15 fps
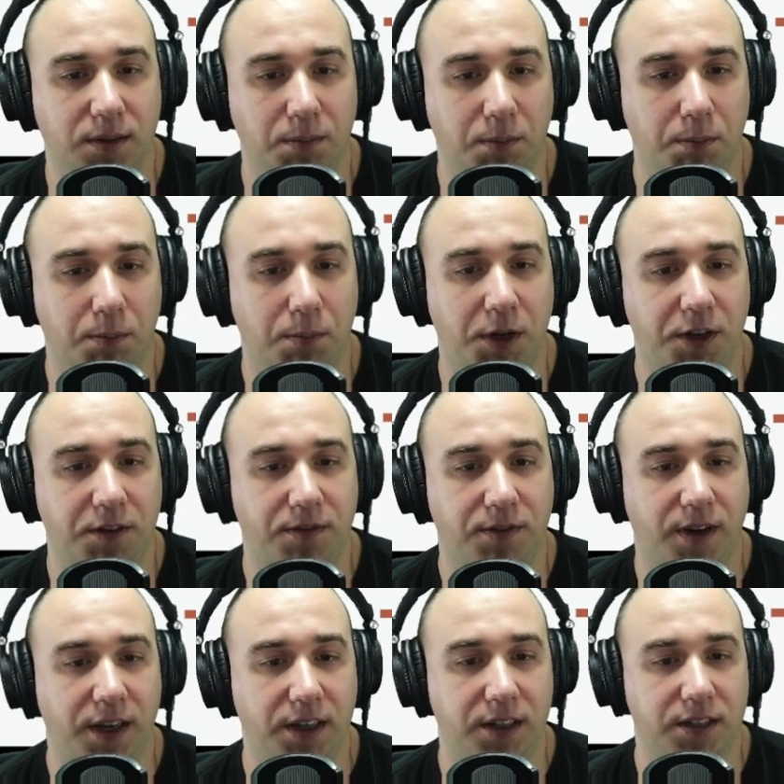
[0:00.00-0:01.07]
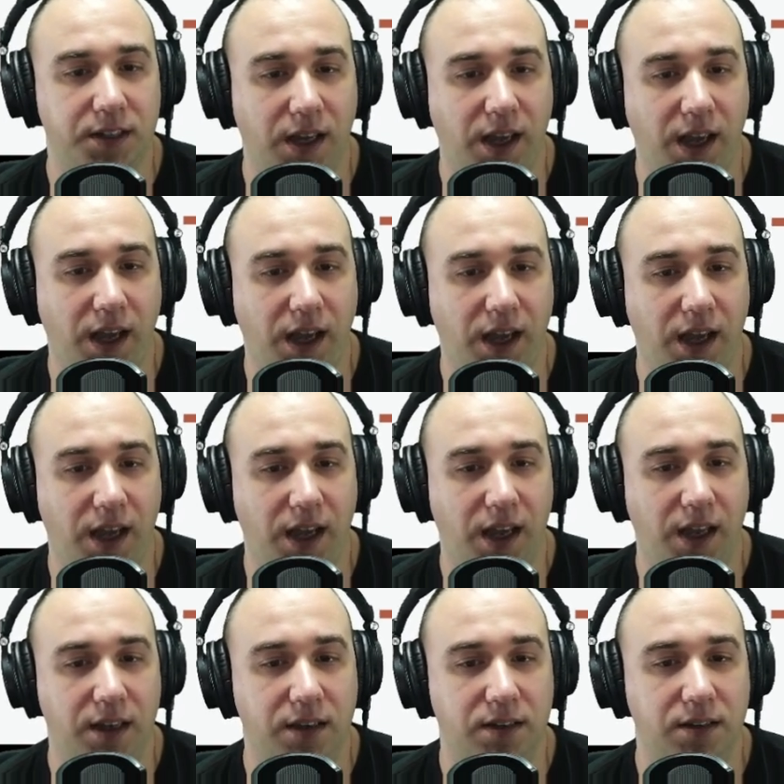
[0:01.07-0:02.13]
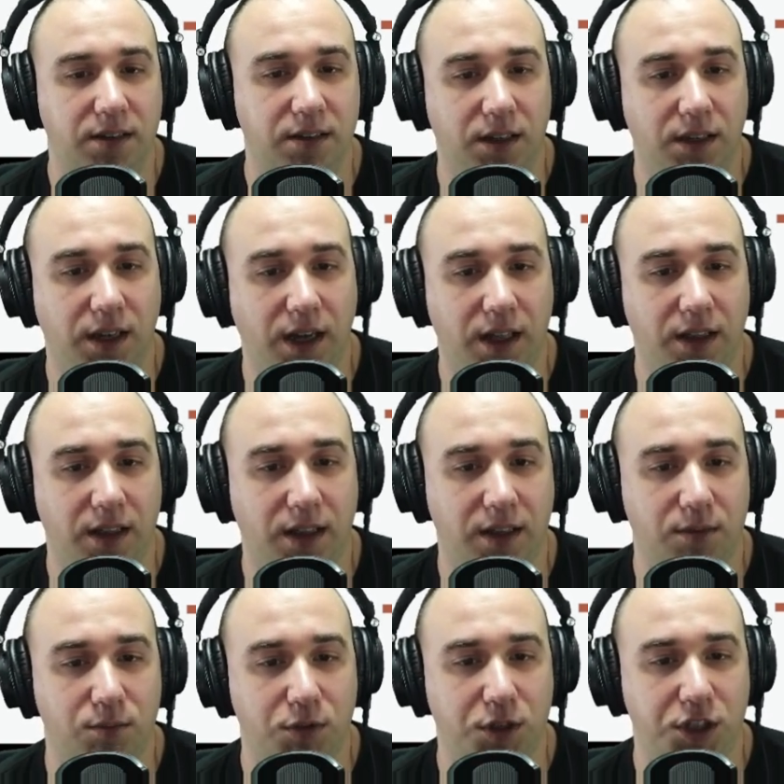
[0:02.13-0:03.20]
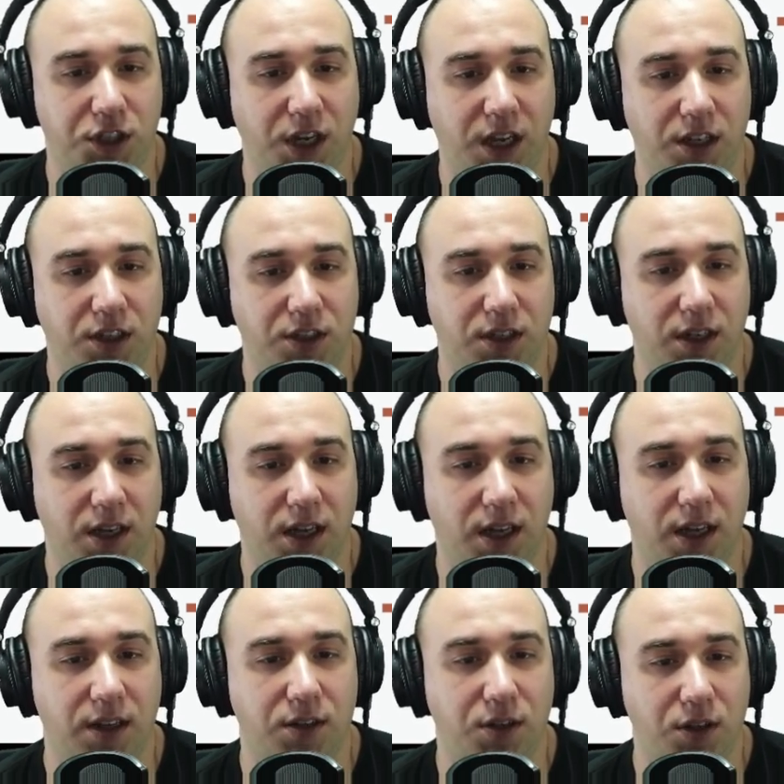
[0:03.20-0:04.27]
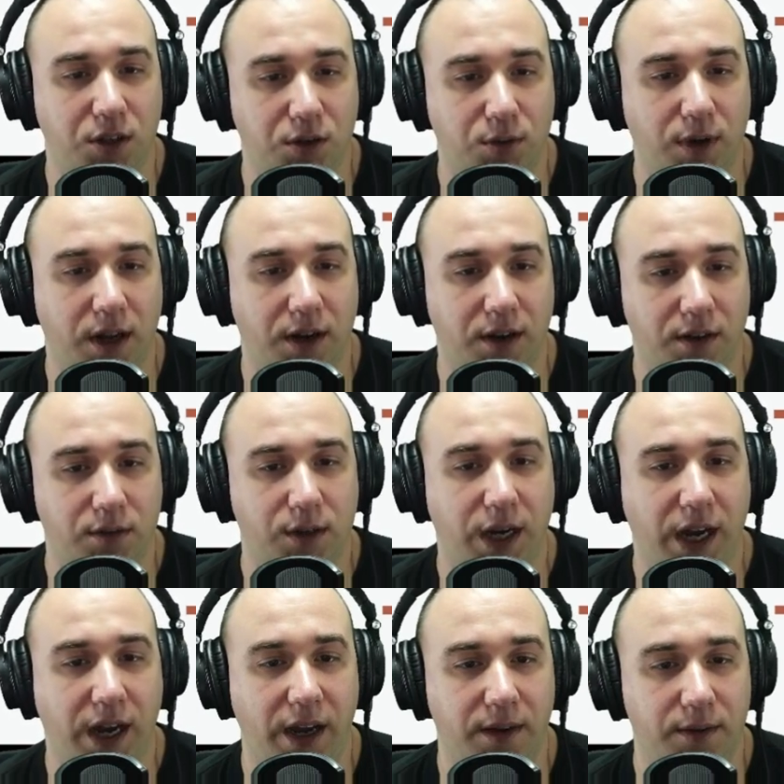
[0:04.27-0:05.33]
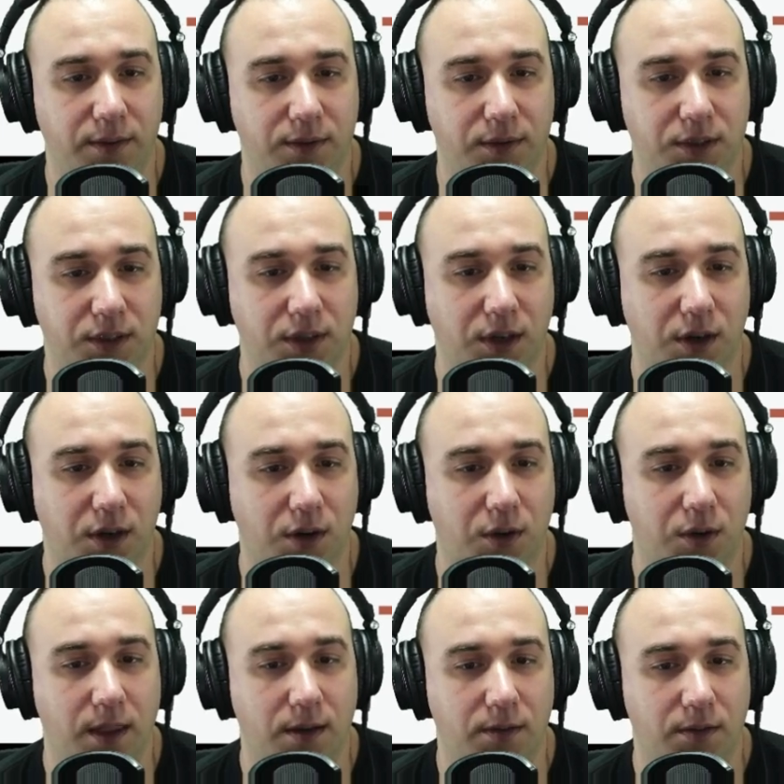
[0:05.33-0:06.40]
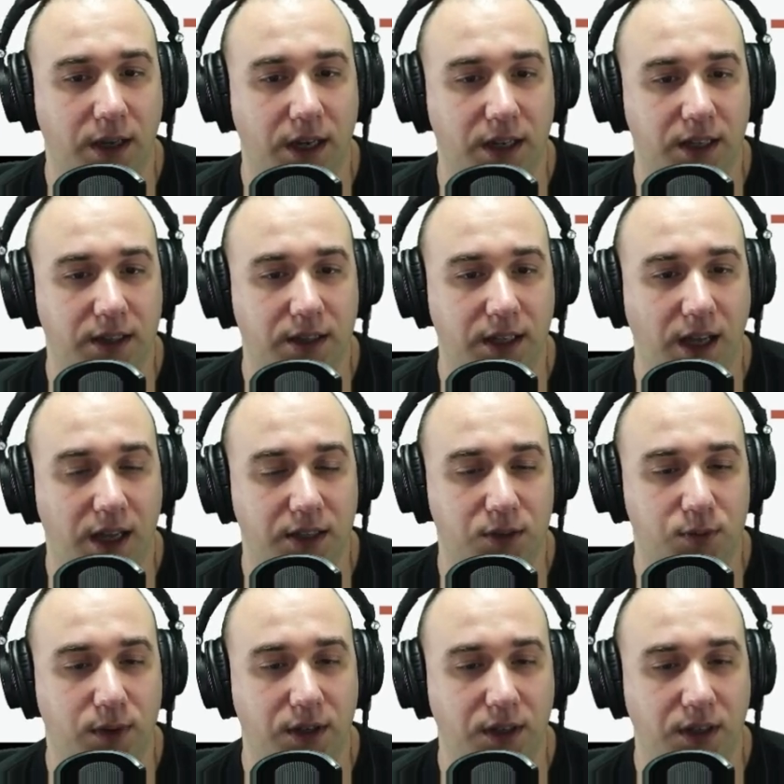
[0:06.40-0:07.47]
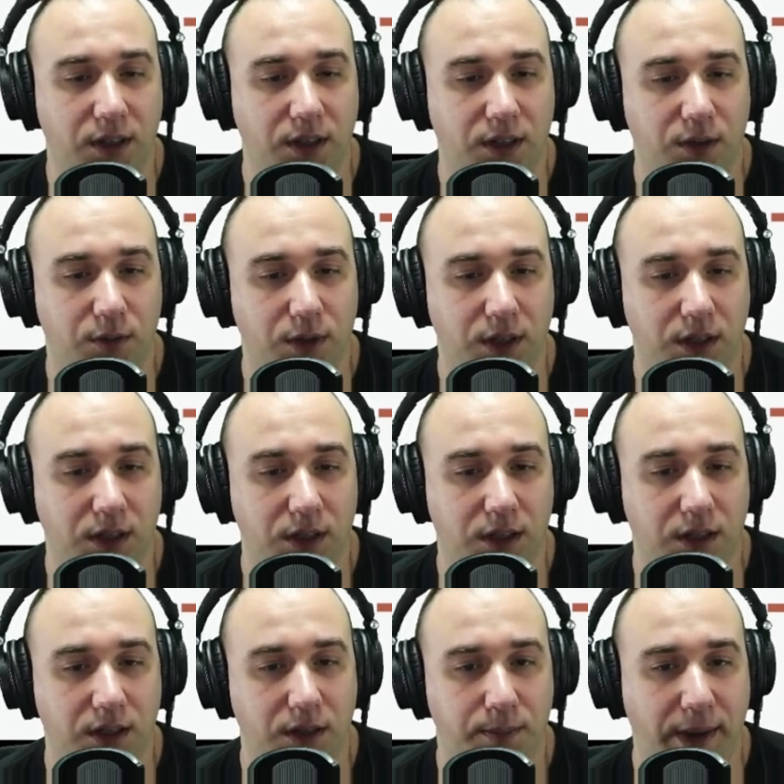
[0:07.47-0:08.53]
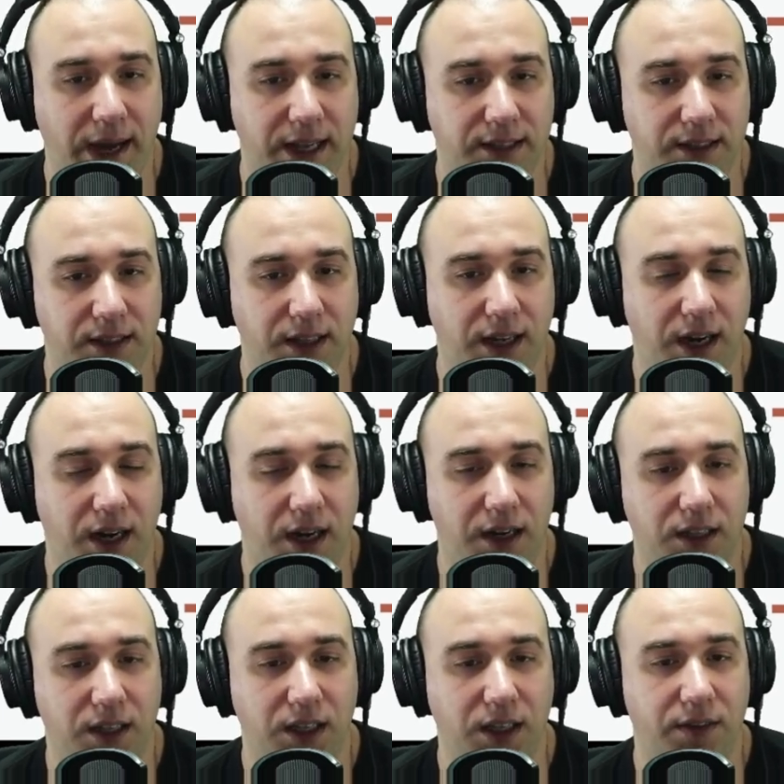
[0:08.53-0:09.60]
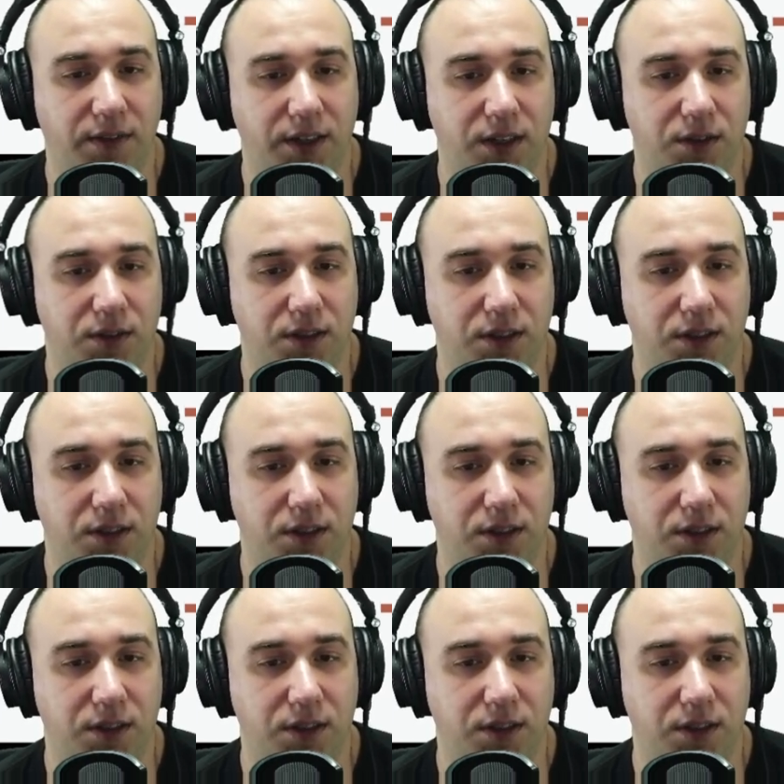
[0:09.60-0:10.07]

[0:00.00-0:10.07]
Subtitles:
modify it, and get that we change the new one. Okay, so we had the test one here, we did pass it there, even though